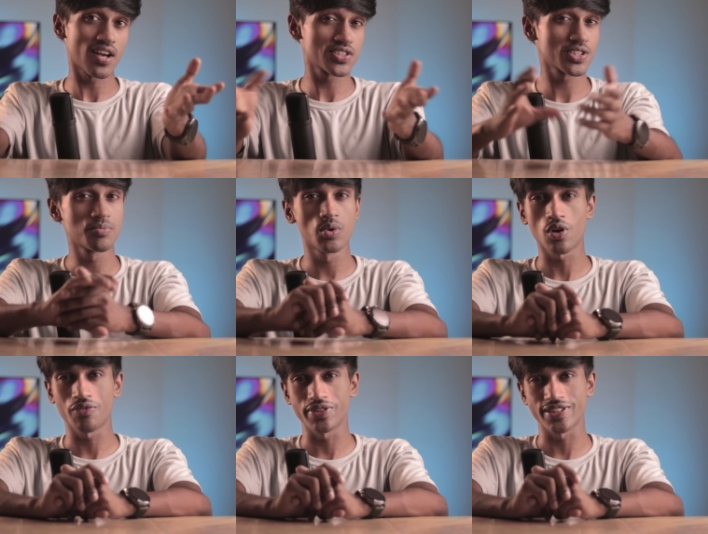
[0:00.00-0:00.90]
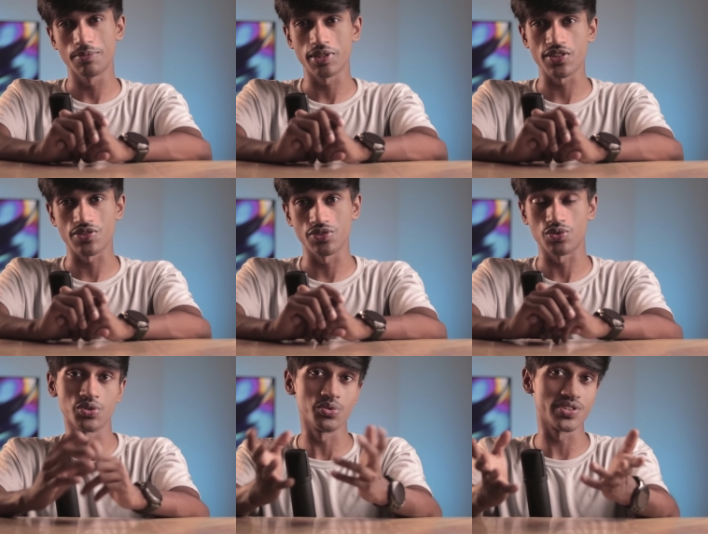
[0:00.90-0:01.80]
are some more obvious limitations
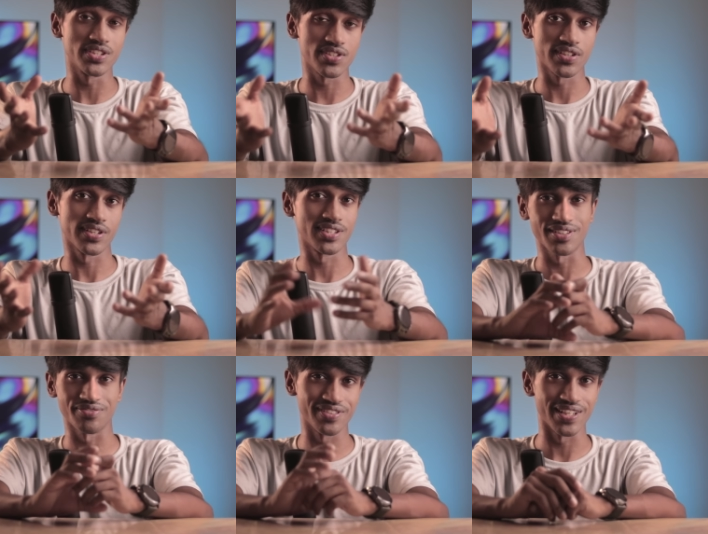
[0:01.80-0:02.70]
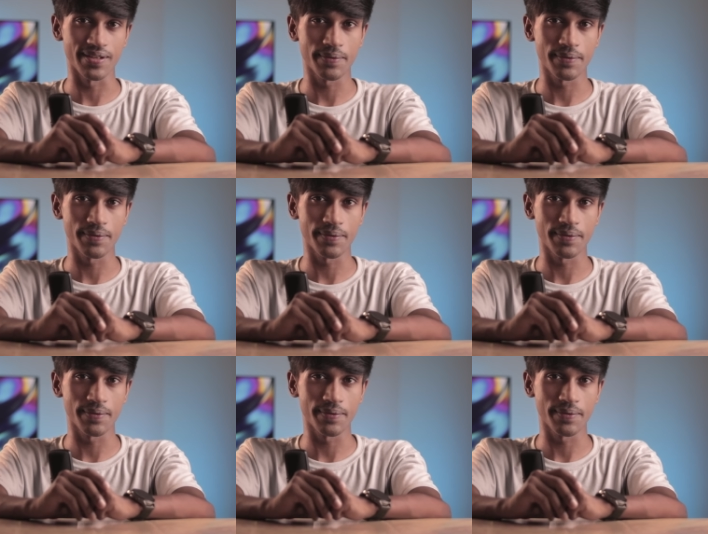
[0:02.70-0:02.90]
to using generative fill.